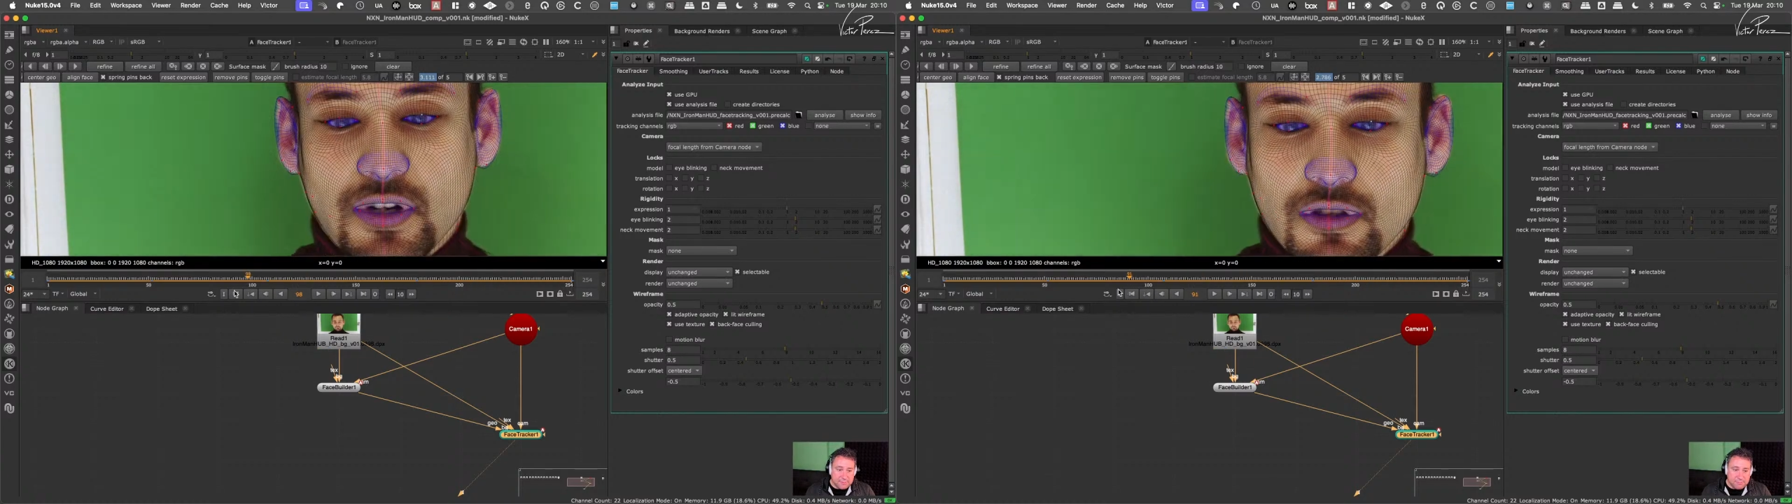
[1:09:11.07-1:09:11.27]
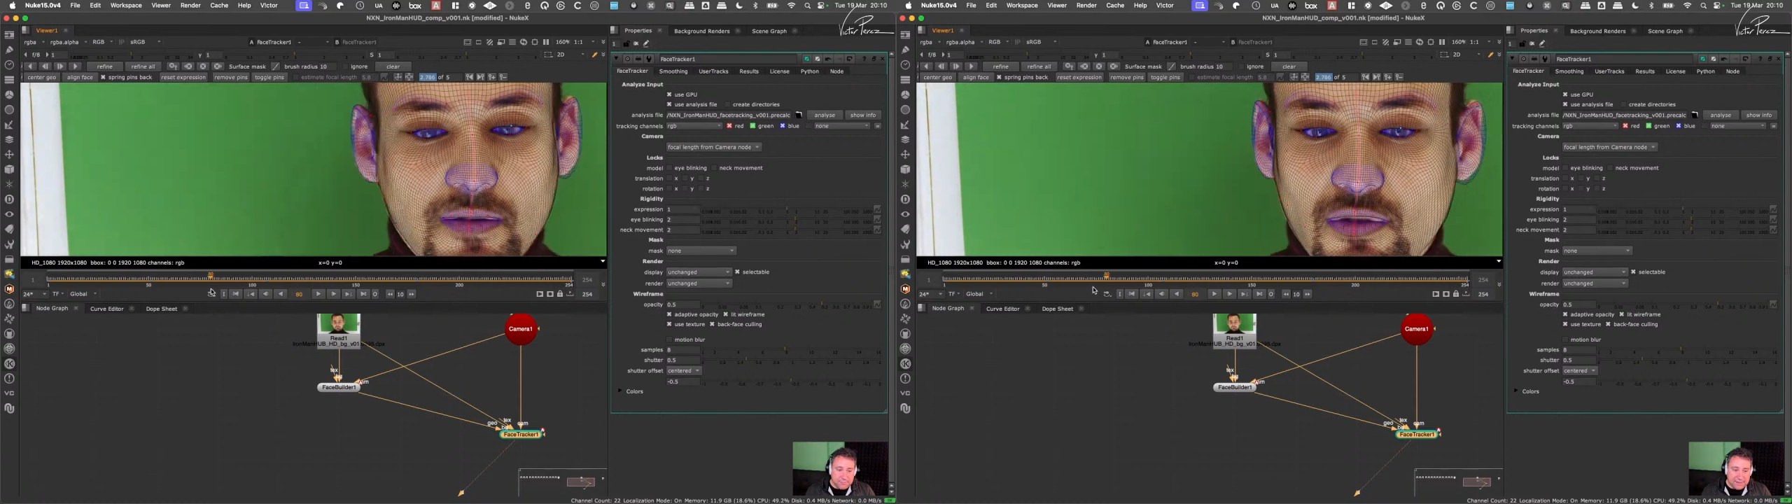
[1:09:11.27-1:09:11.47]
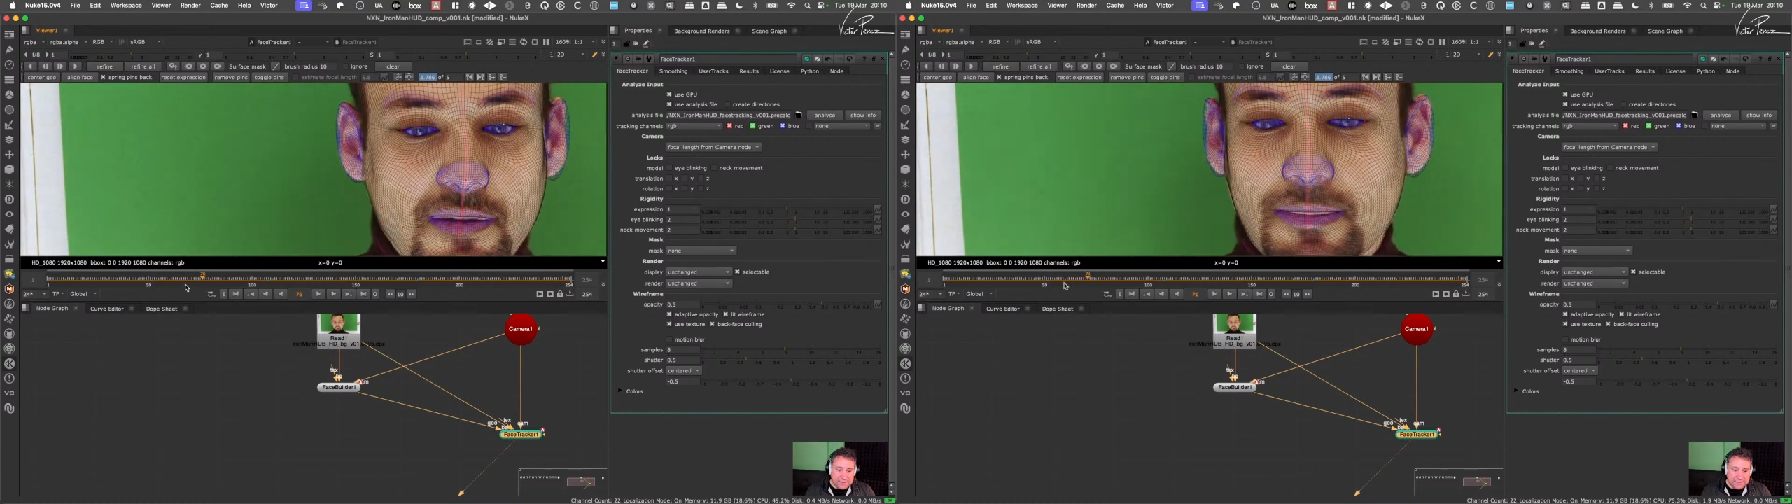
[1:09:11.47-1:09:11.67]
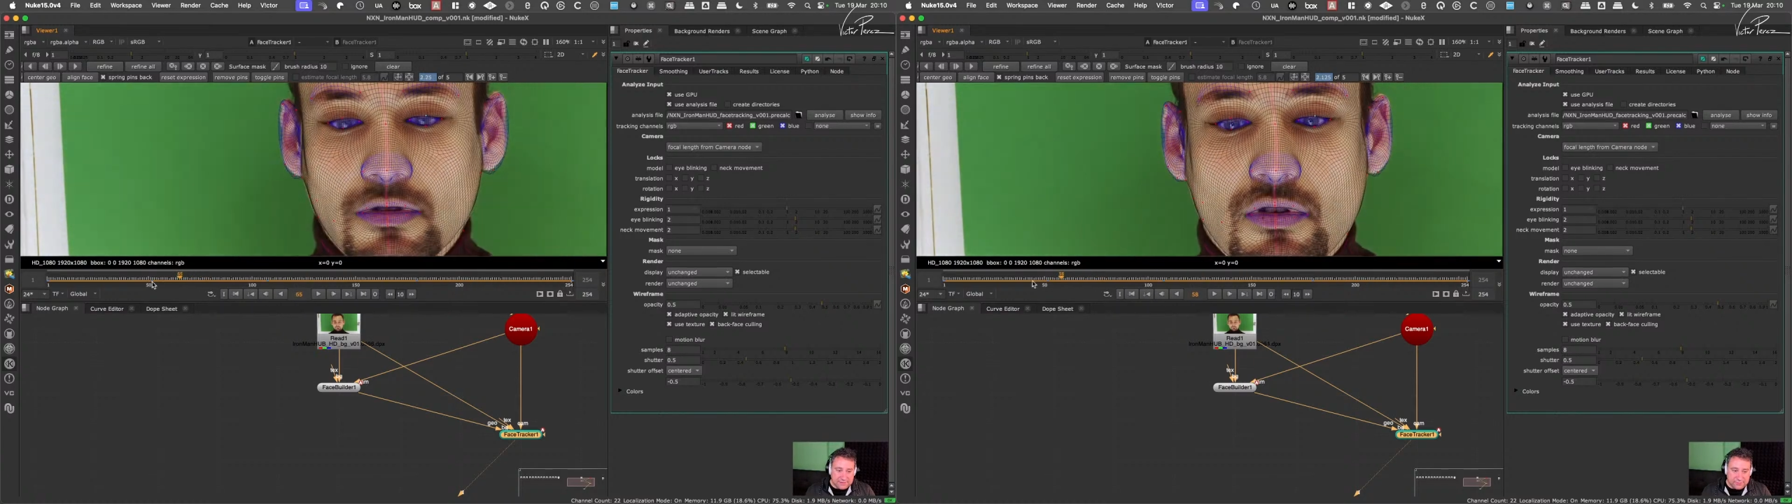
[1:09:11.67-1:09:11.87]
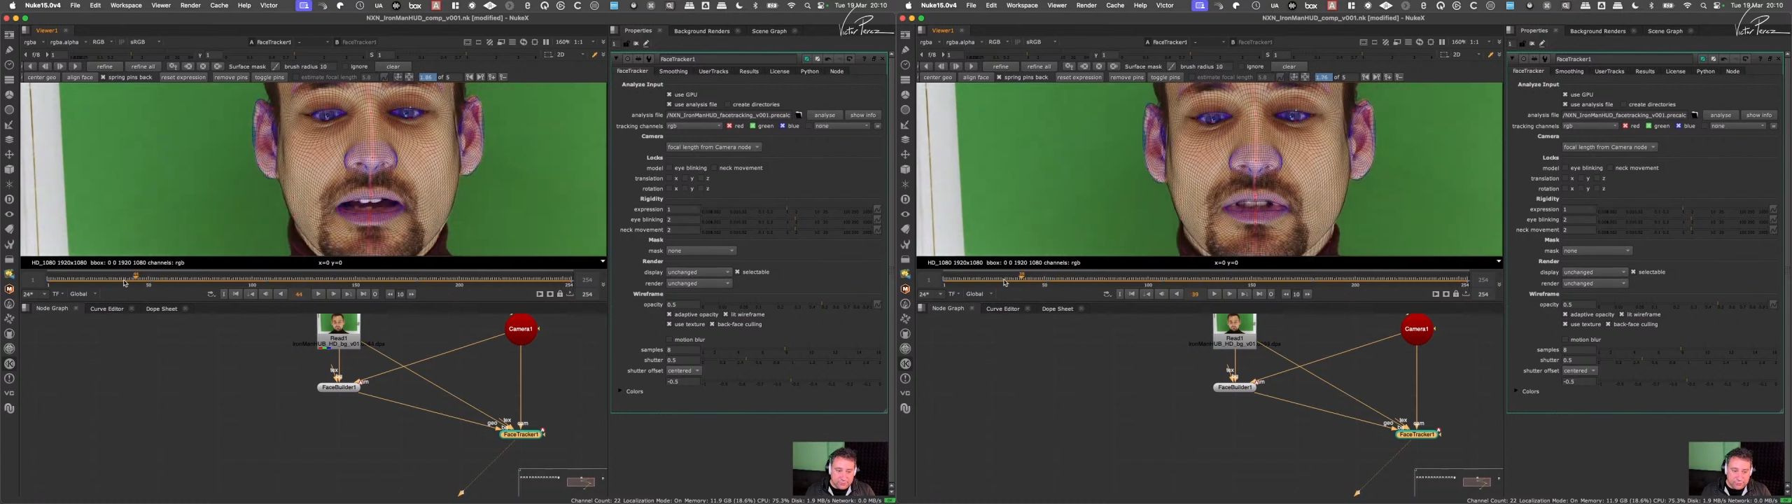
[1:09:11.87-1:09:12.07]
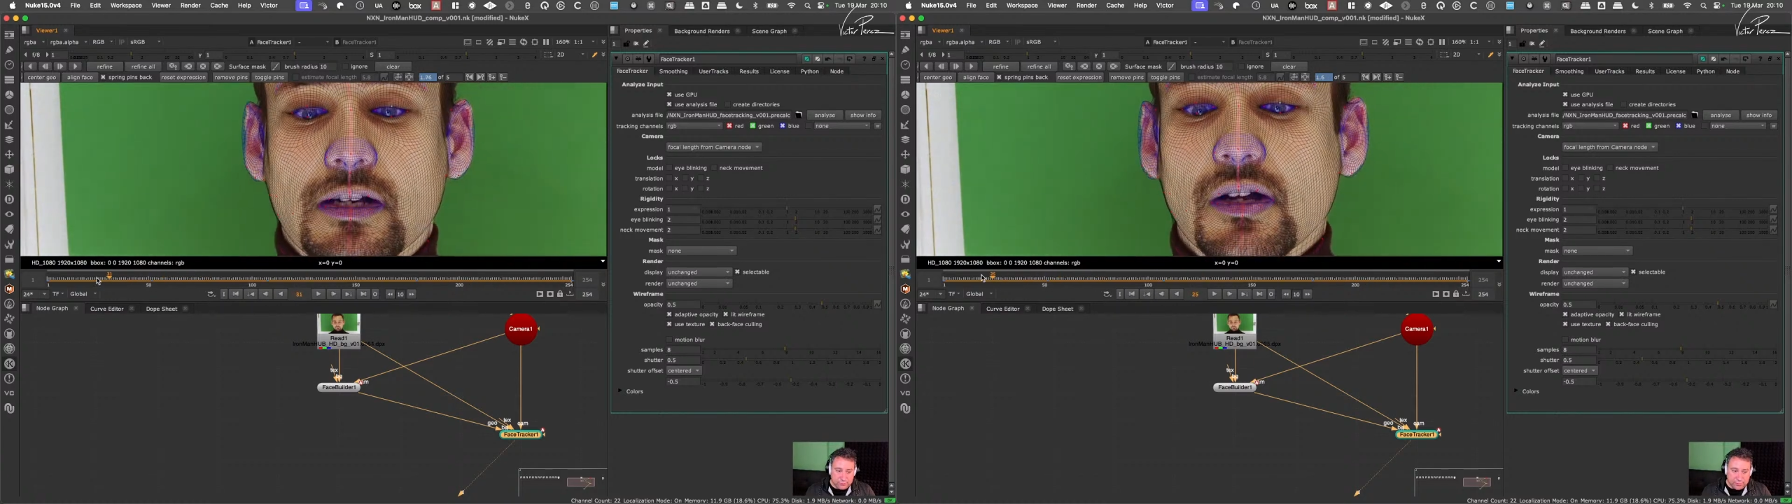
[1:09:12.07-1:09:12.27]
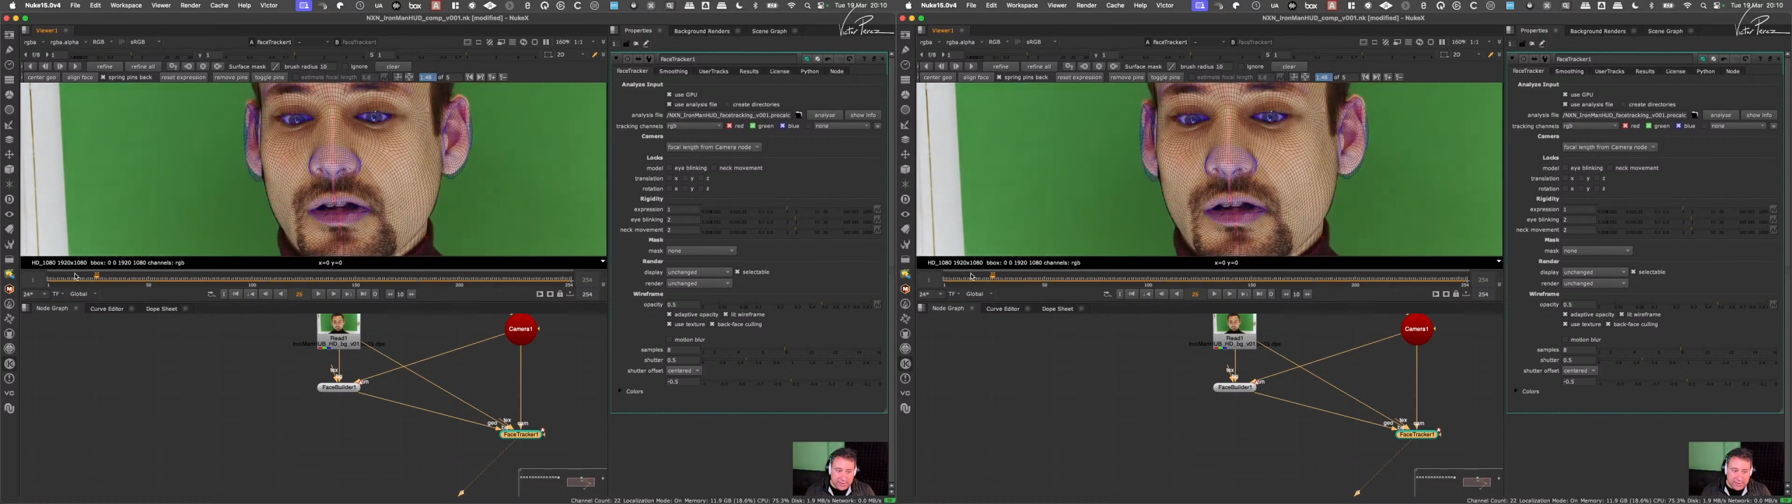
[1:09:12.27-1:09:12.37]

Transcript: menacing to do